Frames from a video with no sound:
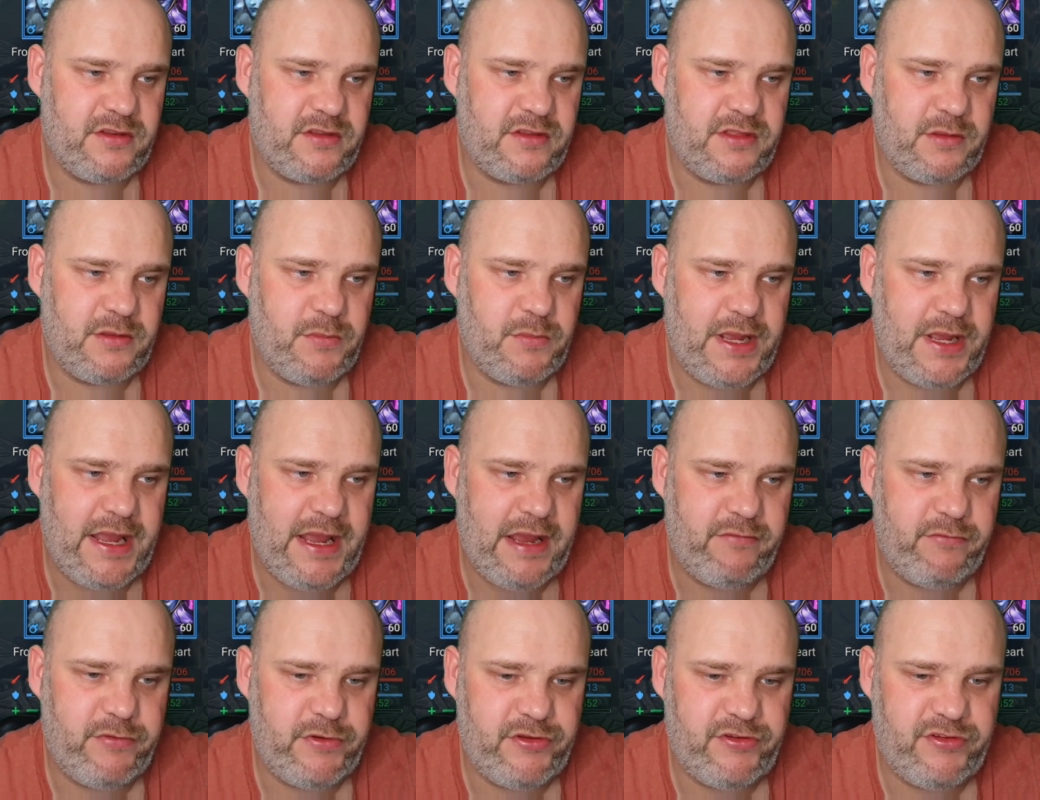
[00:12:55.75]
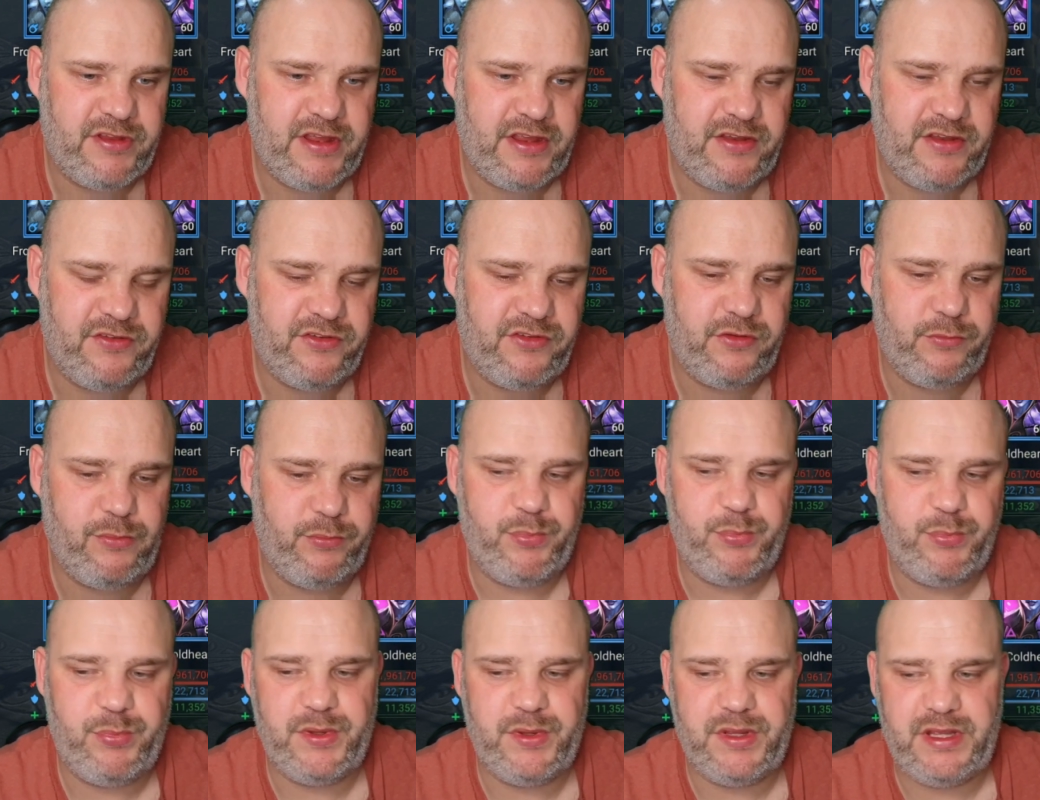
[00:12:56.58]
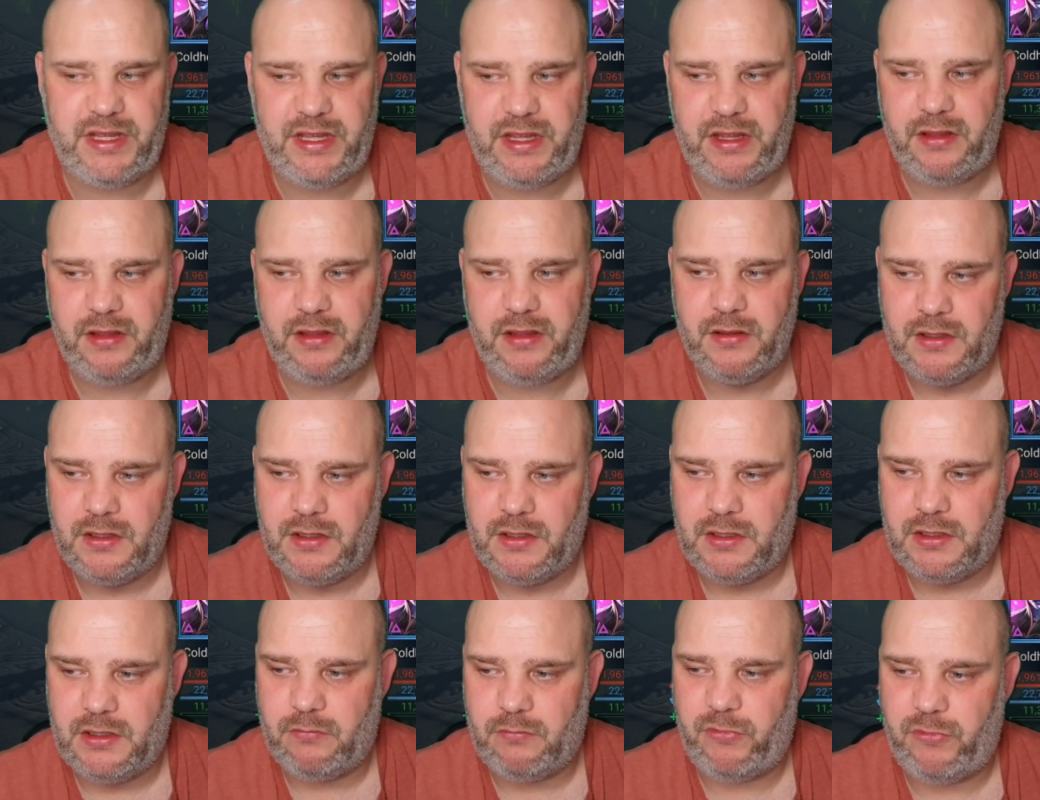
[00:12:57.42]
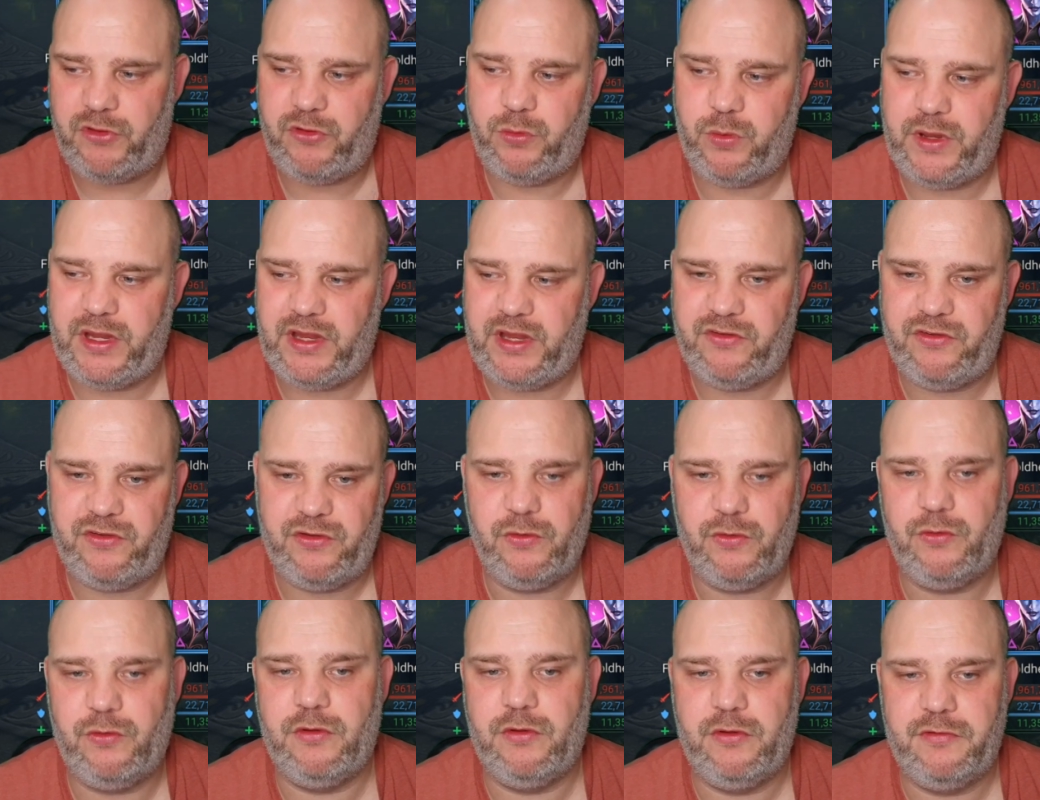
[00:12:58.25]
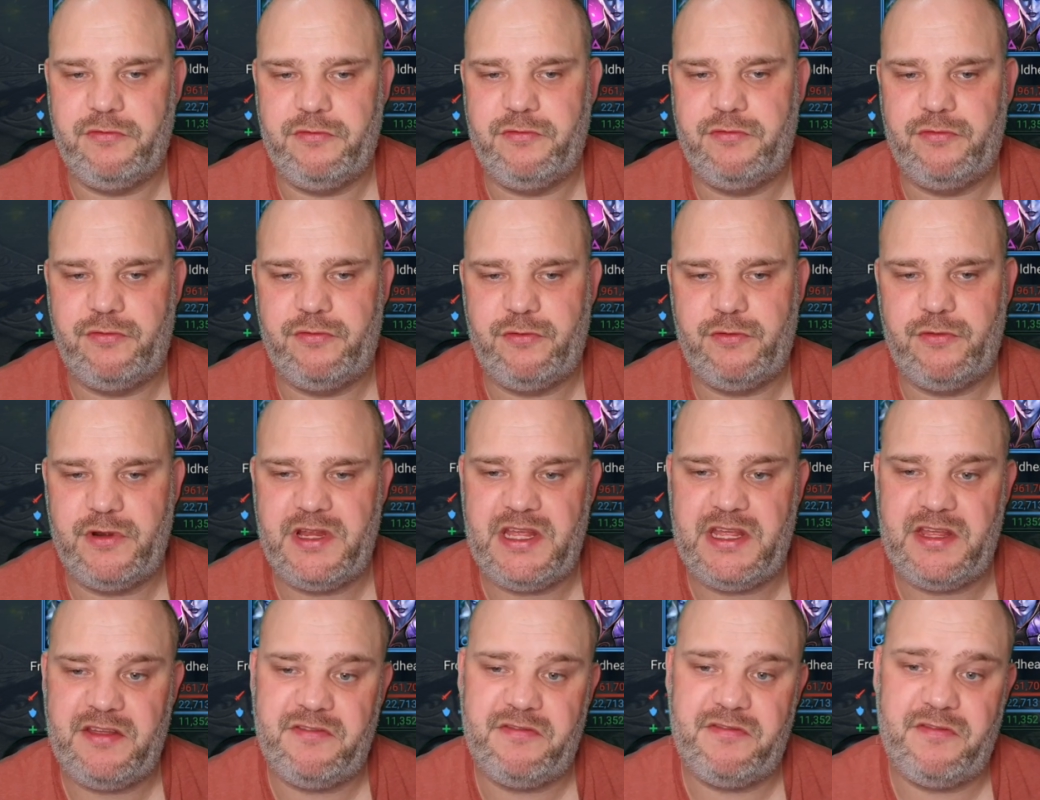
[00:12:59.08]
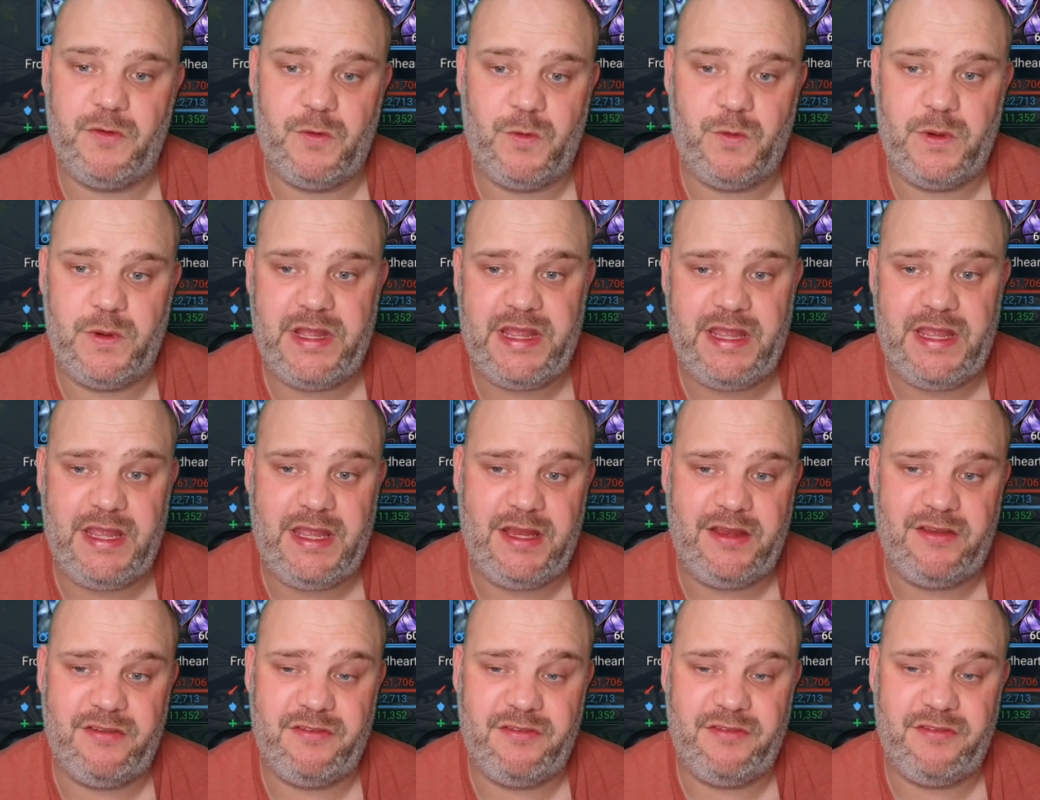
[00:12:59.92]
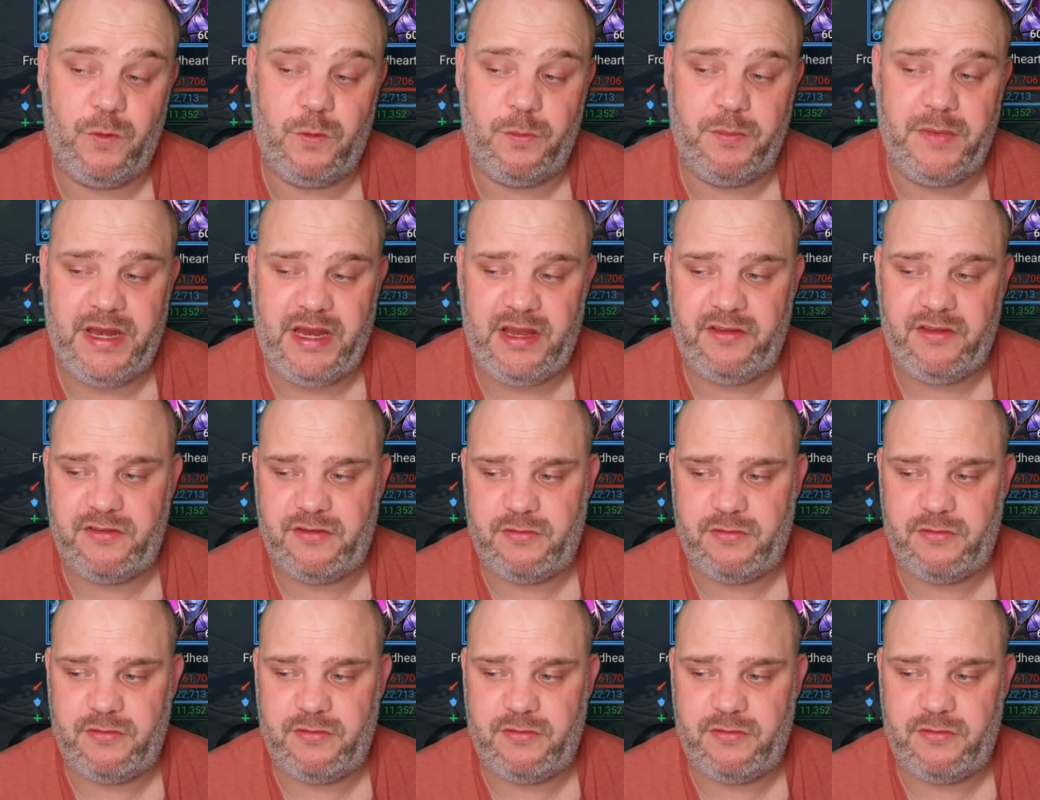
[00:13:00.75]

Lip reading: I think my average tends to be between sort of 3:40 to 4 minutes